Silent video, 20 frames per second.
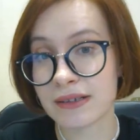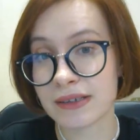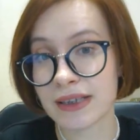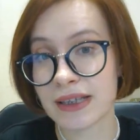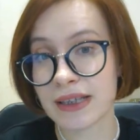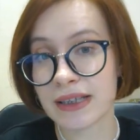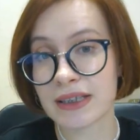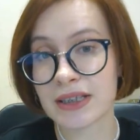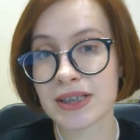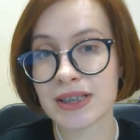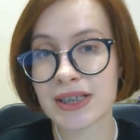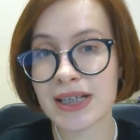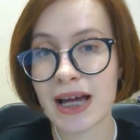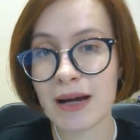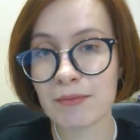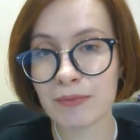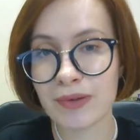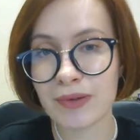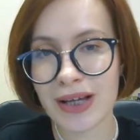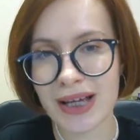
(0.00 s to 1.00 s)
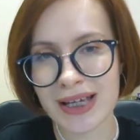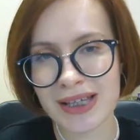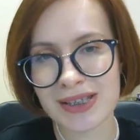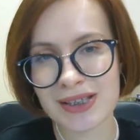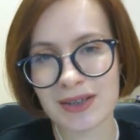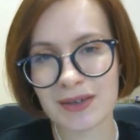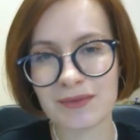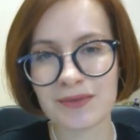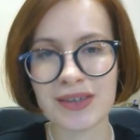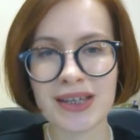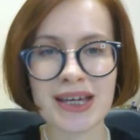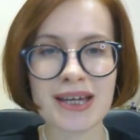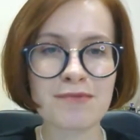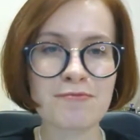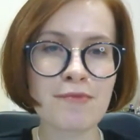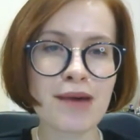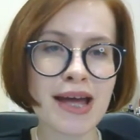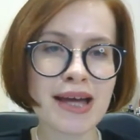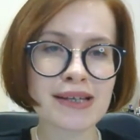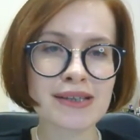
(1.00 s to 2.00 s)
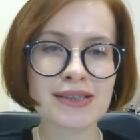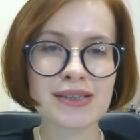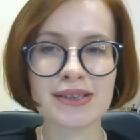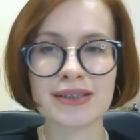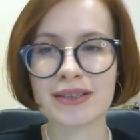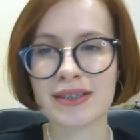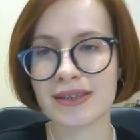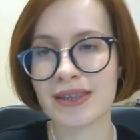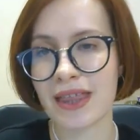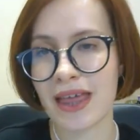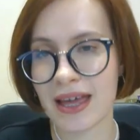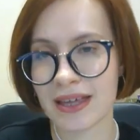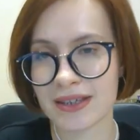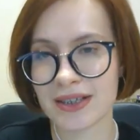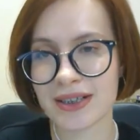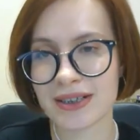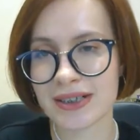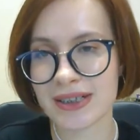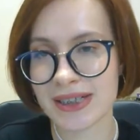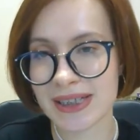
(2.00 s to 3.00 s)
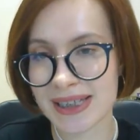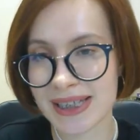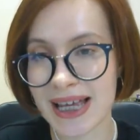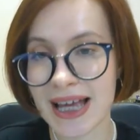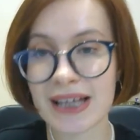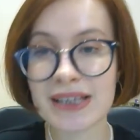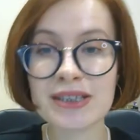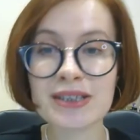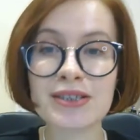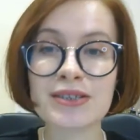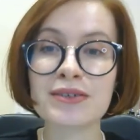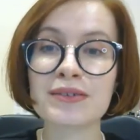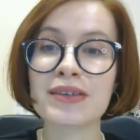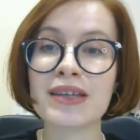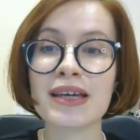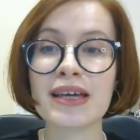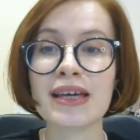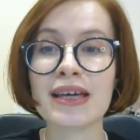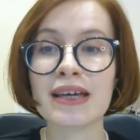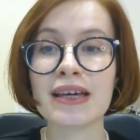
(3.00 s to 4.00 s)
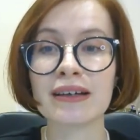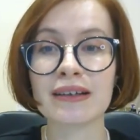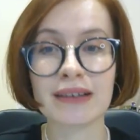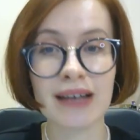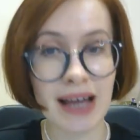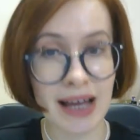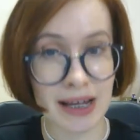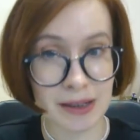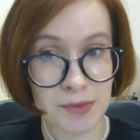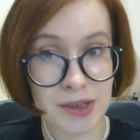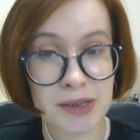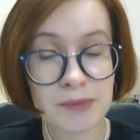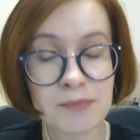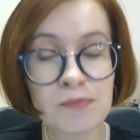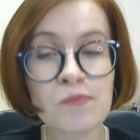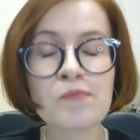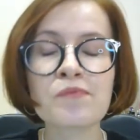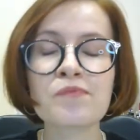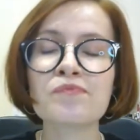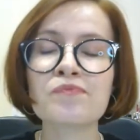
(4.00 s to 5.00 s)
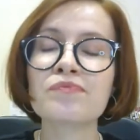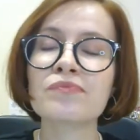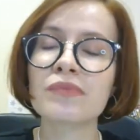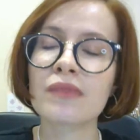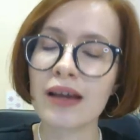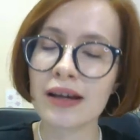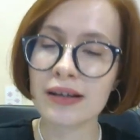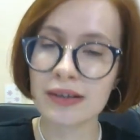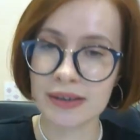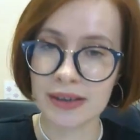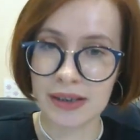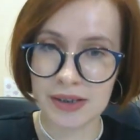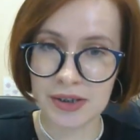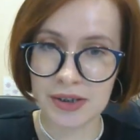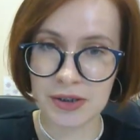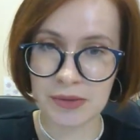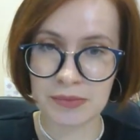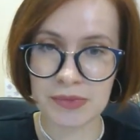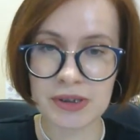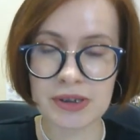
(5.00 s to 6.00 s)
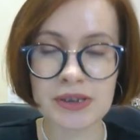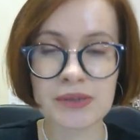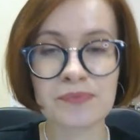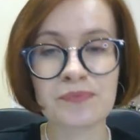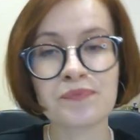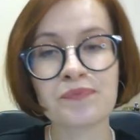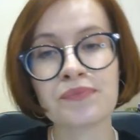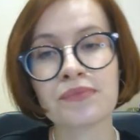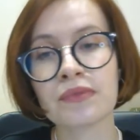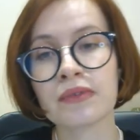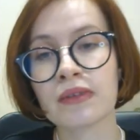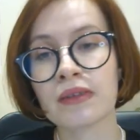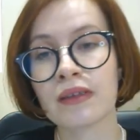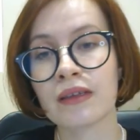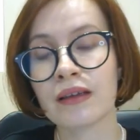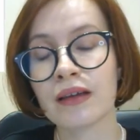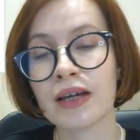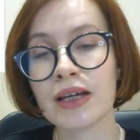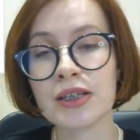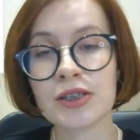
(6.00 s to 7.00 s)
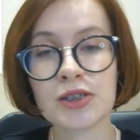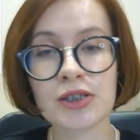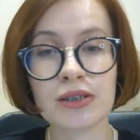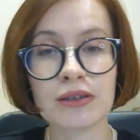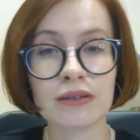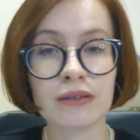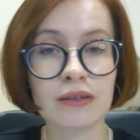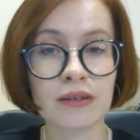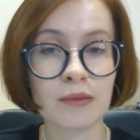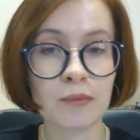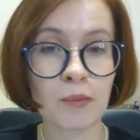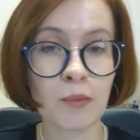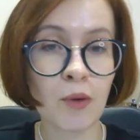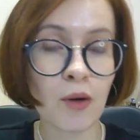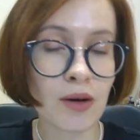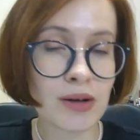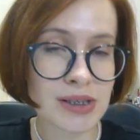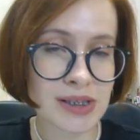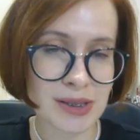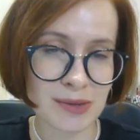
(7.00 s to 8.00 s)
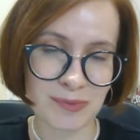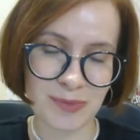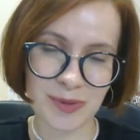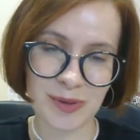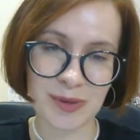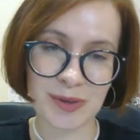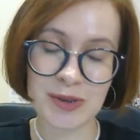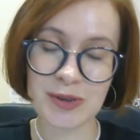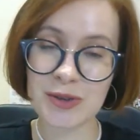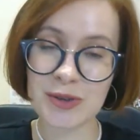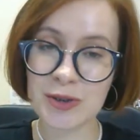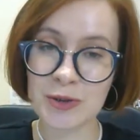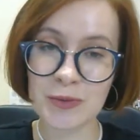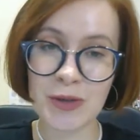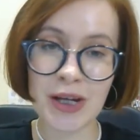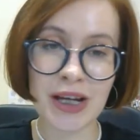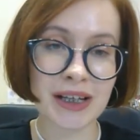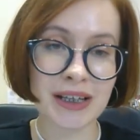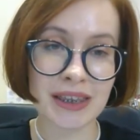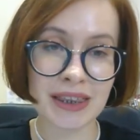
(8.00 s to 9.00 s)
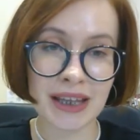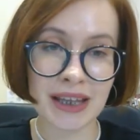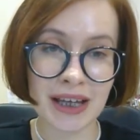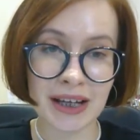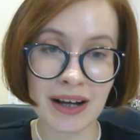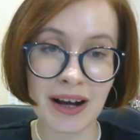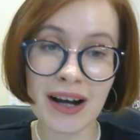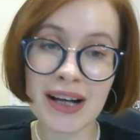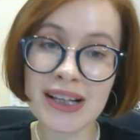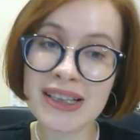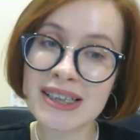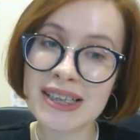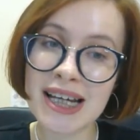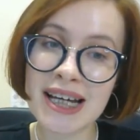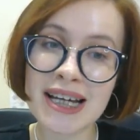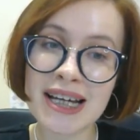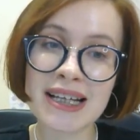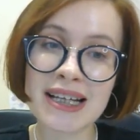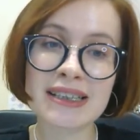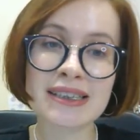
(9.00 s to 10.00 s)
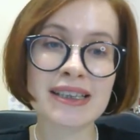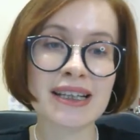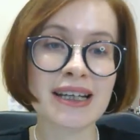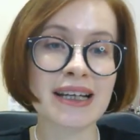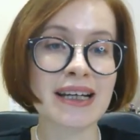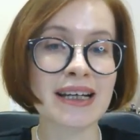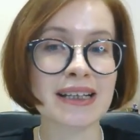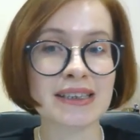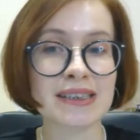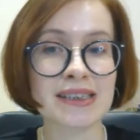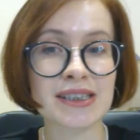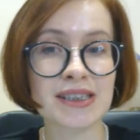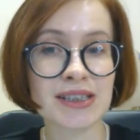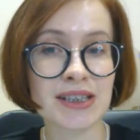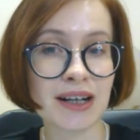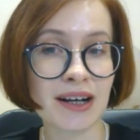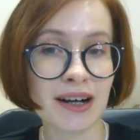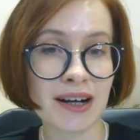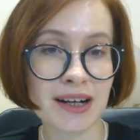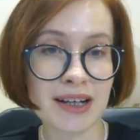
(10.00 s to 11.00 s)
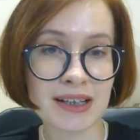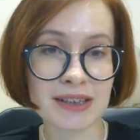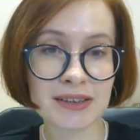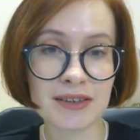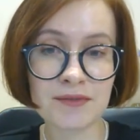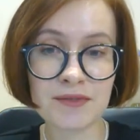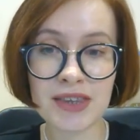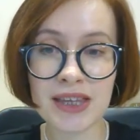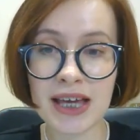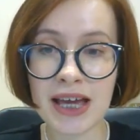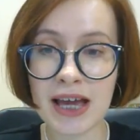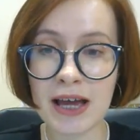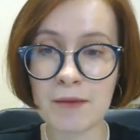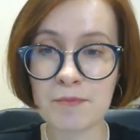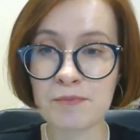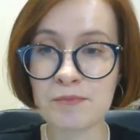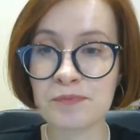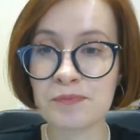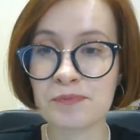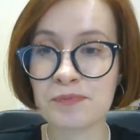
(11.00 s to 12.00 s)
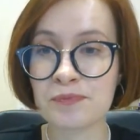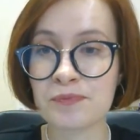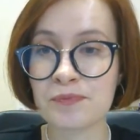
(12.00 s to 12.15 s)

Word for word: are the templates of the emails that are sent to the admin and customers. It's possible to tweak the content and style of them.